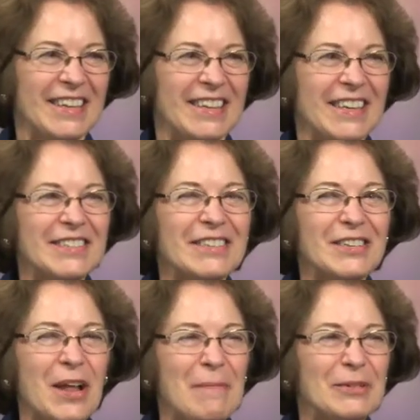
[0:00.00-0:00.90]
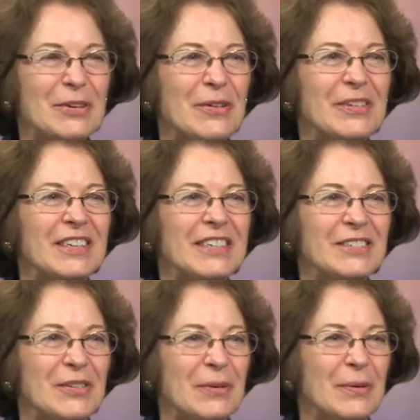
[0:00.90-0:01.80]
Gives us an opportunity
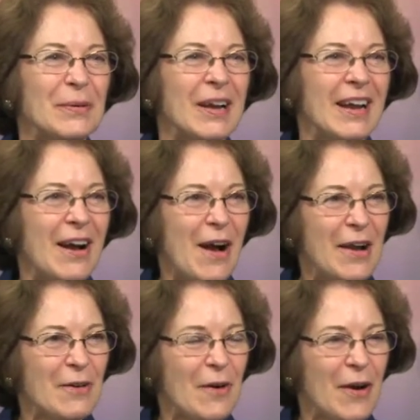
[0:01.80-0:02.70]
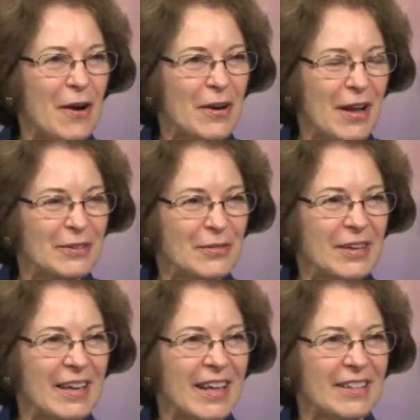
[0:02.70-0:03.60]
to honor our
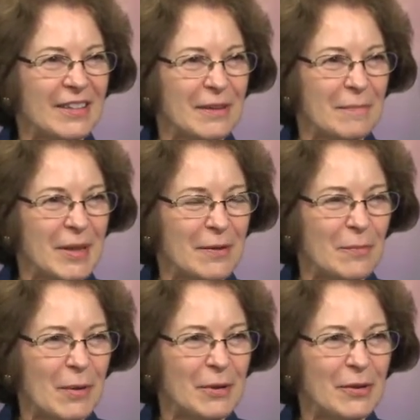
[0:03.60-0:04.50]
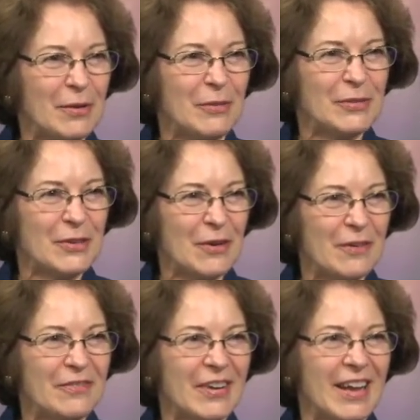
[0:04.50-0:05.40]
country and the men and women who serve,